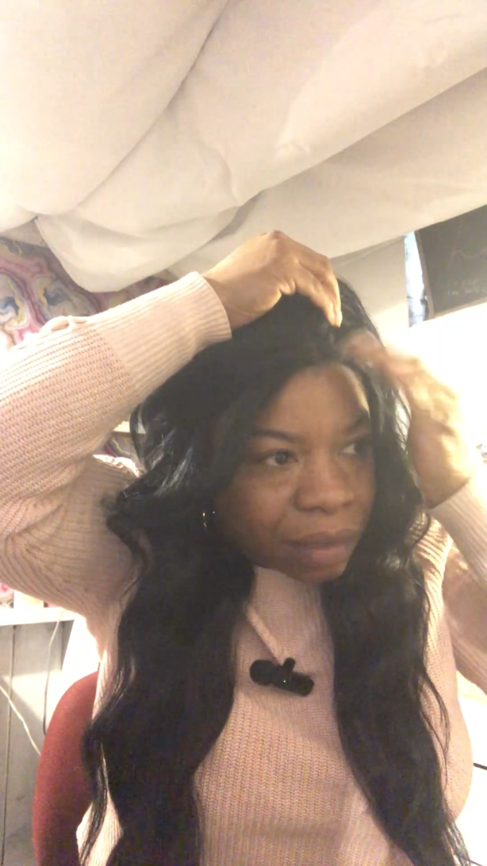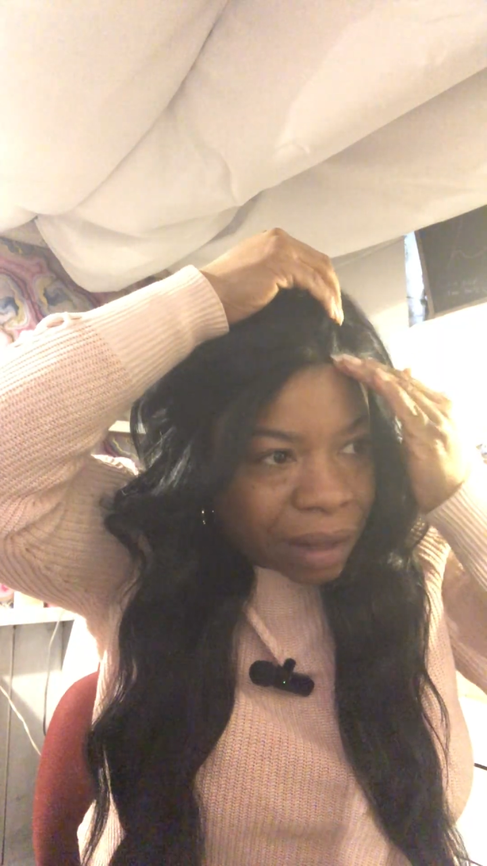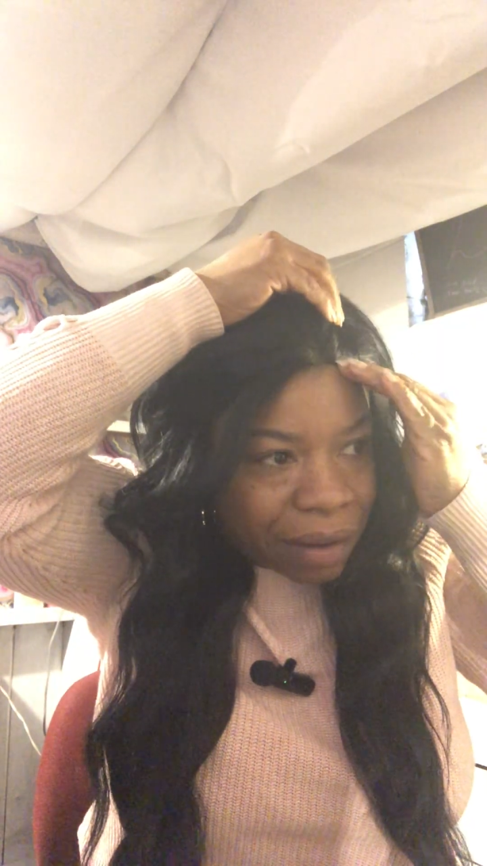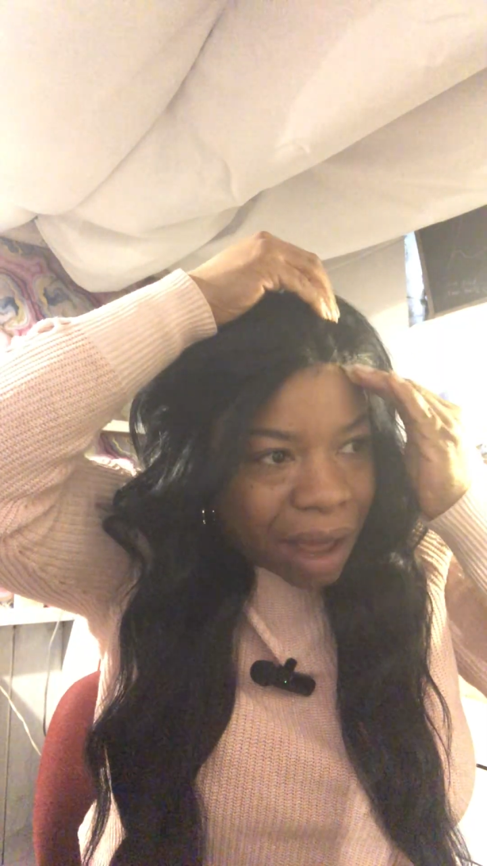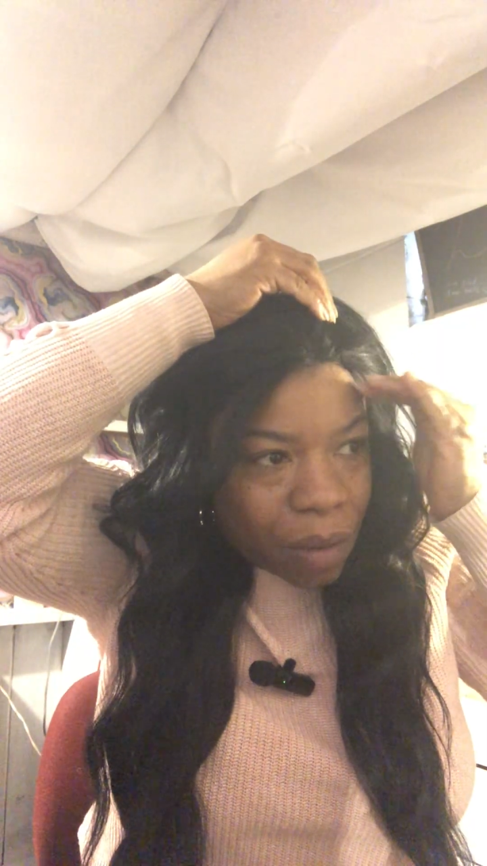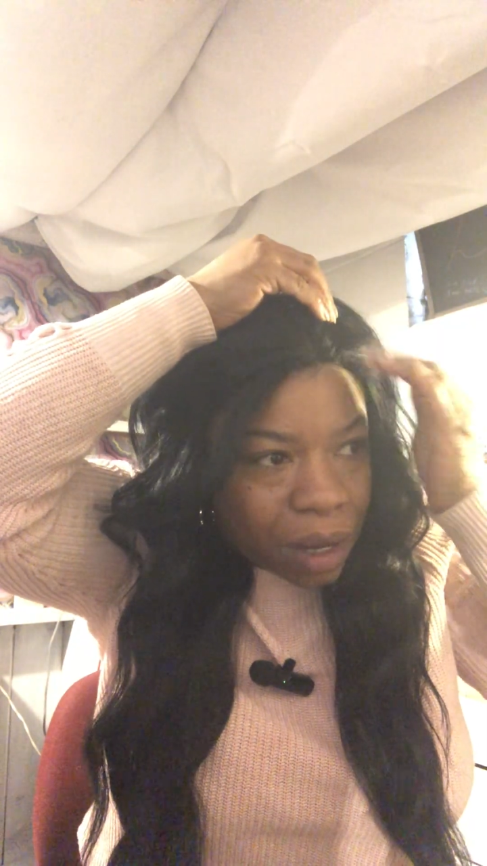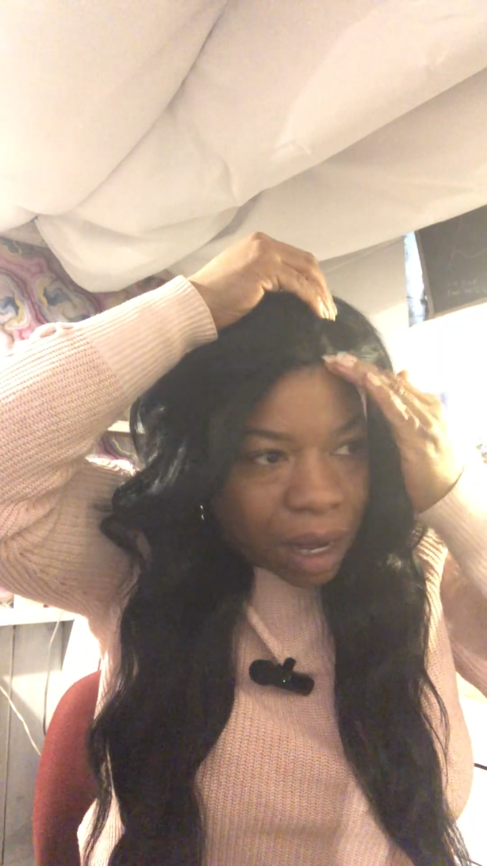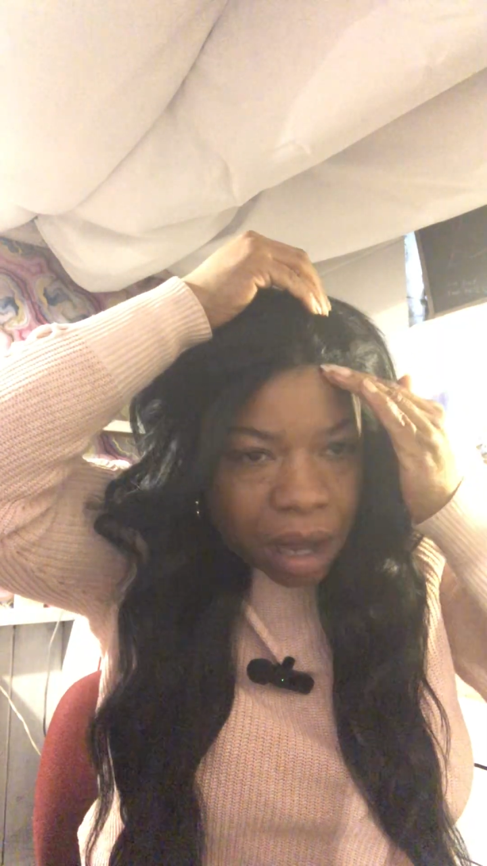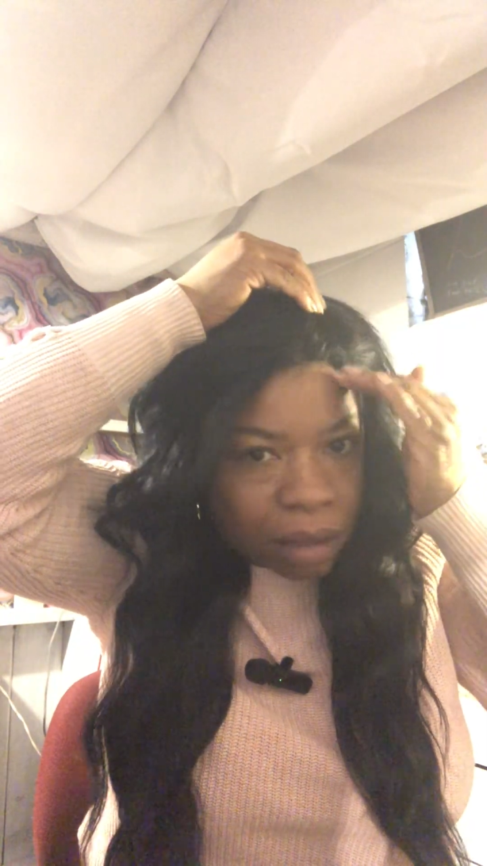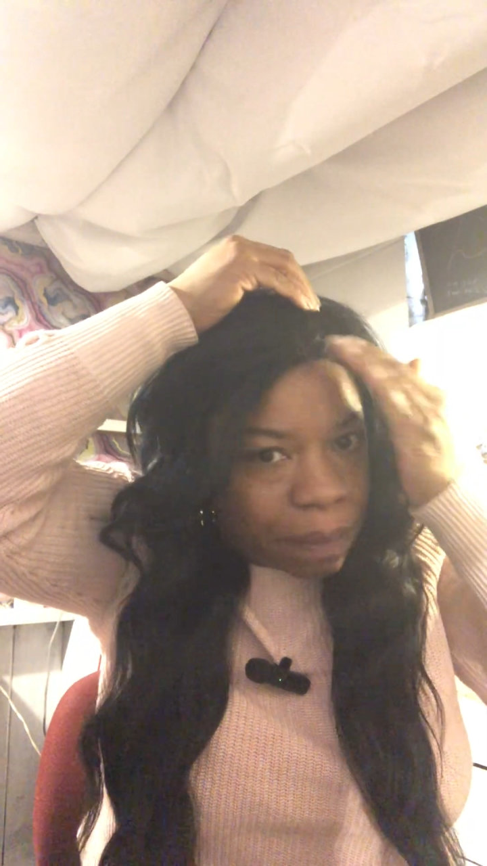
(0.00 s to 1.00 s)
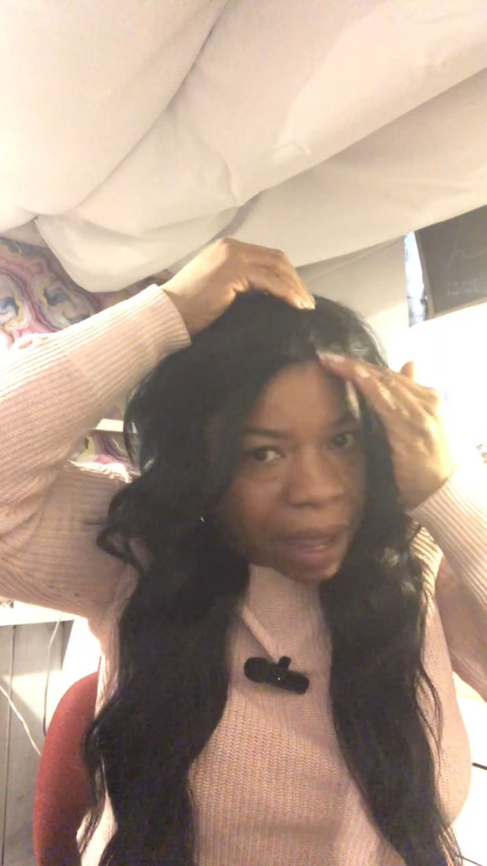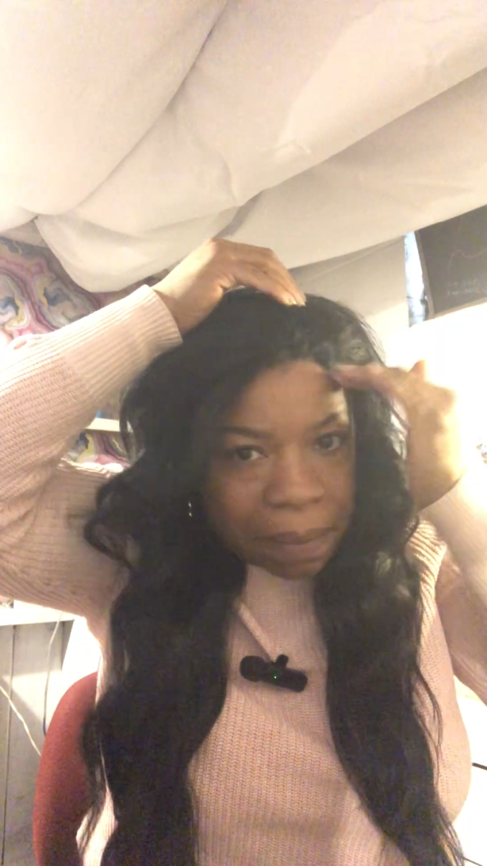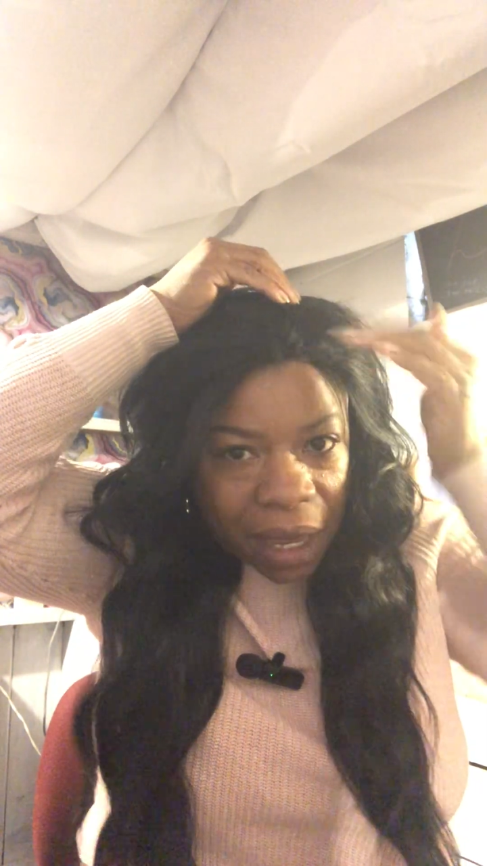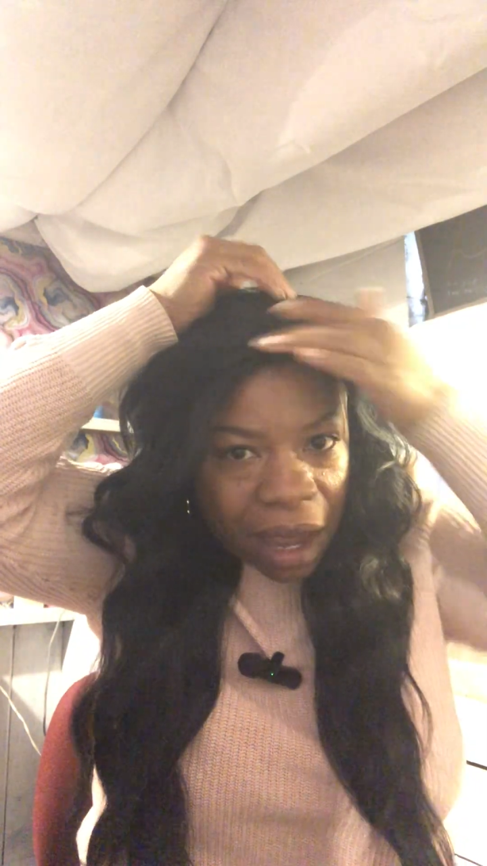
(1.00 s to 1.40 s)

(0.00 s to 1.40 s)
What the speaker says: there, I wouldn't call them baby